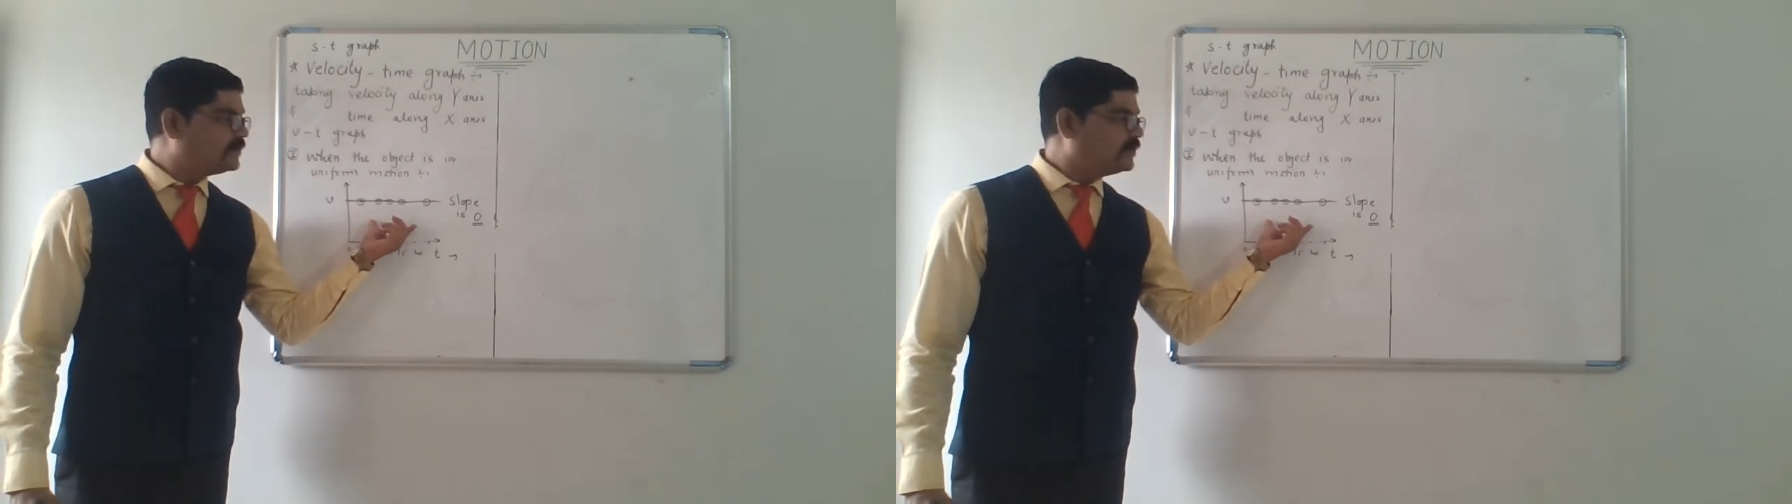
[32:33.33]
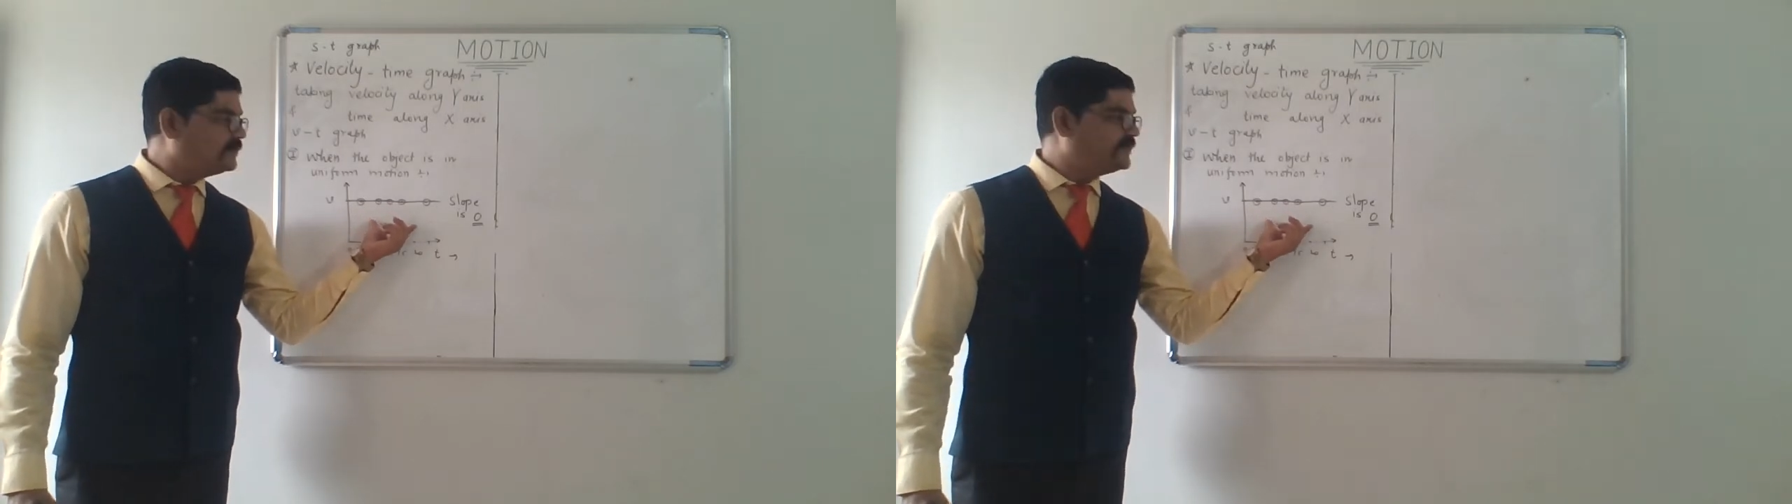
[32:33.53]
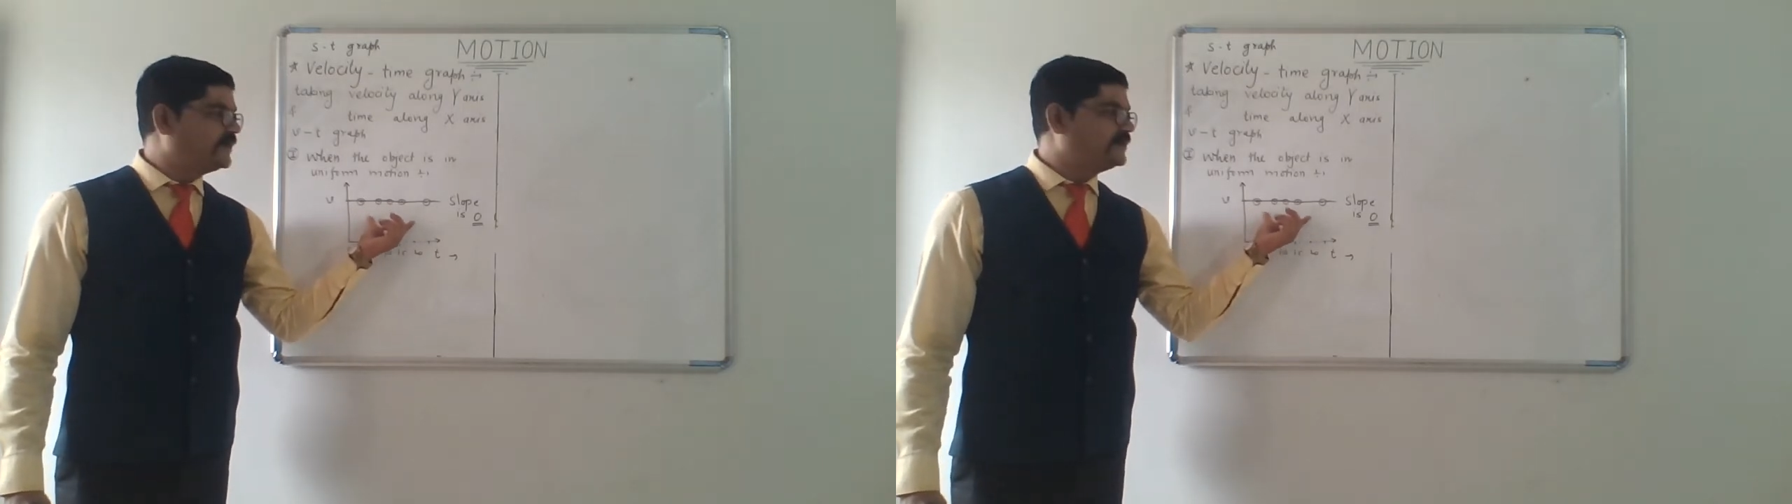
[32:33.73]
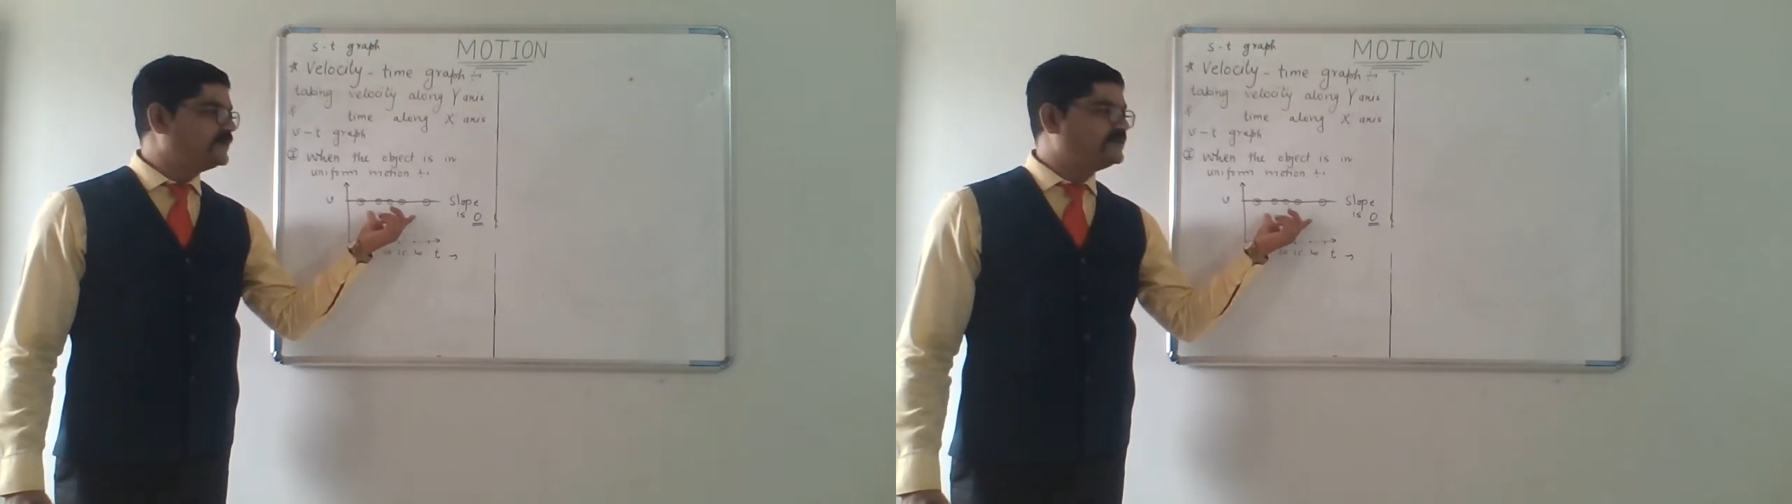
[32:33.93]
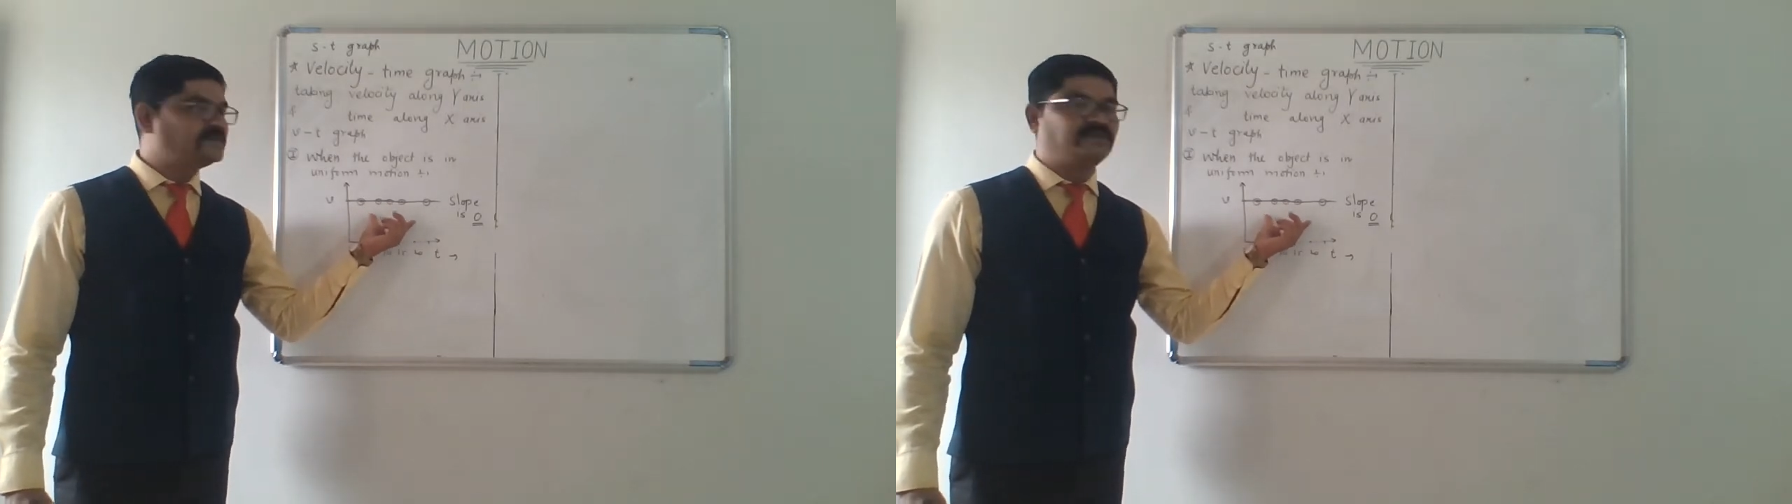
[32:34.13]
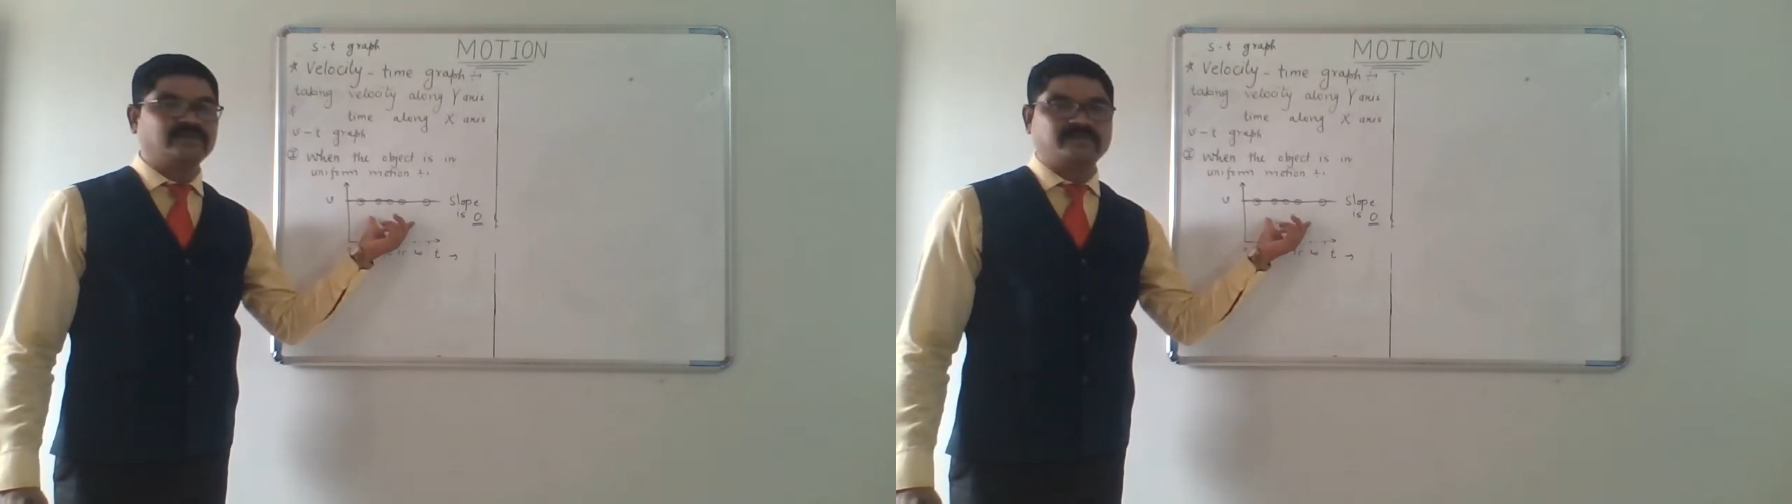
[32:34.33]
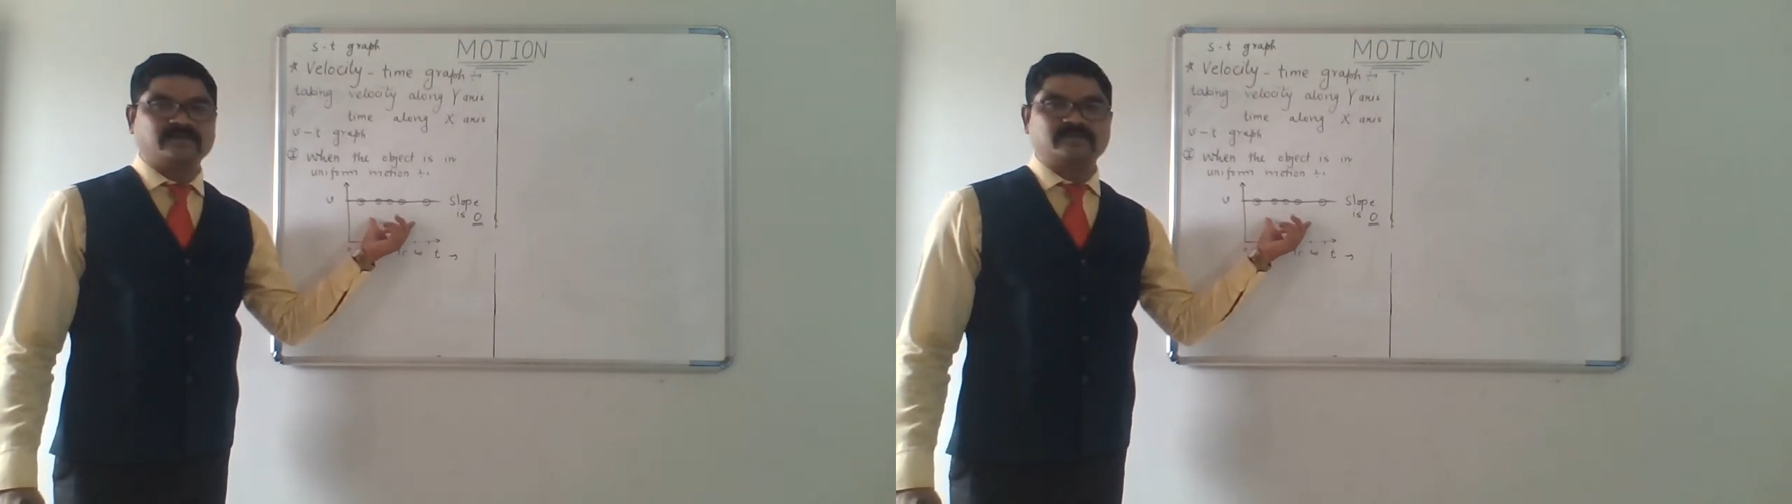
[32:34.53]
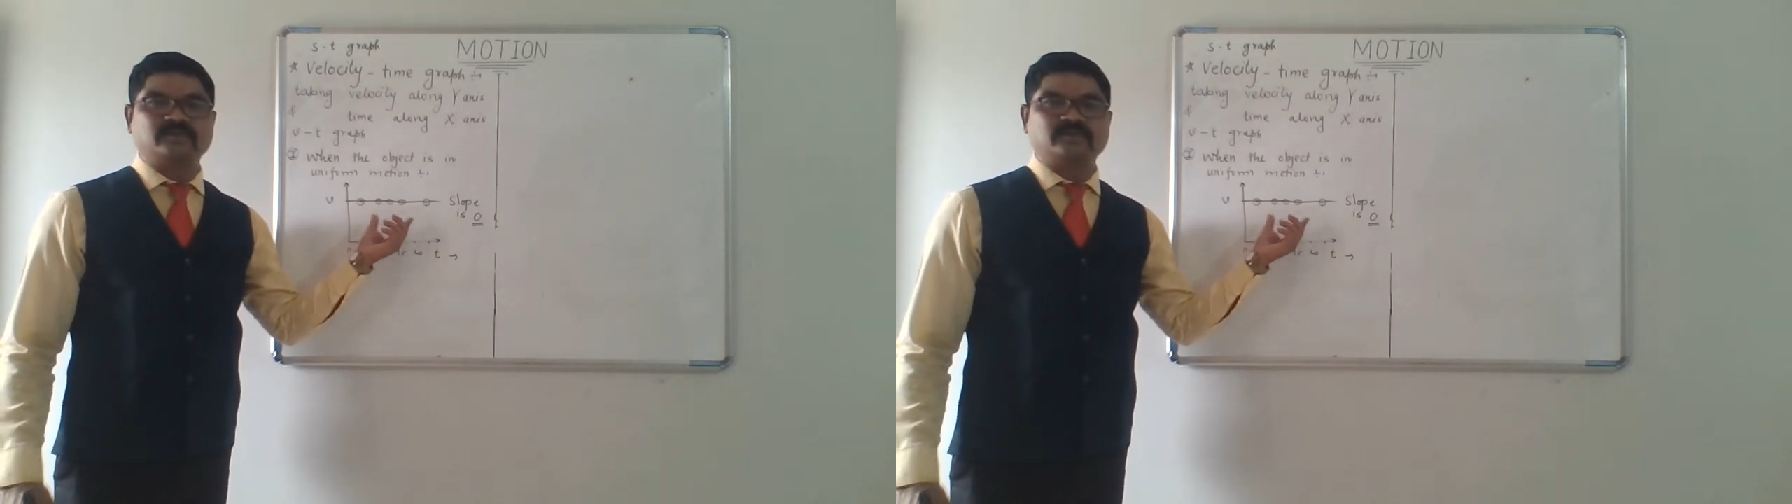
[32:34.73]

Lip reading: object is in uniform